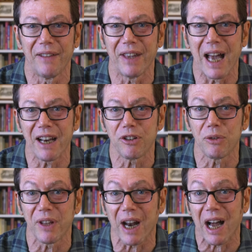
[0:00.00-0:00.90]
And the
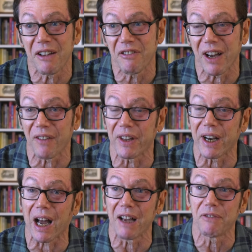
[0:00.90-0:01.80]
attitude that I found
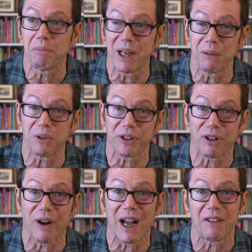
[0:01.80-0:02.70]
that I've been able to
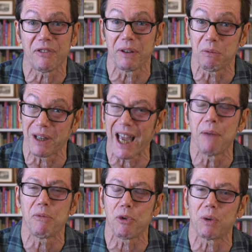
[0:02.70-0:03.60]
craft that
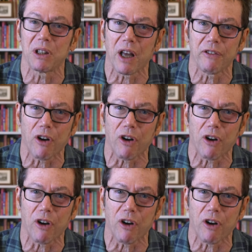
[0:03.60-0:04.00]
came through a lot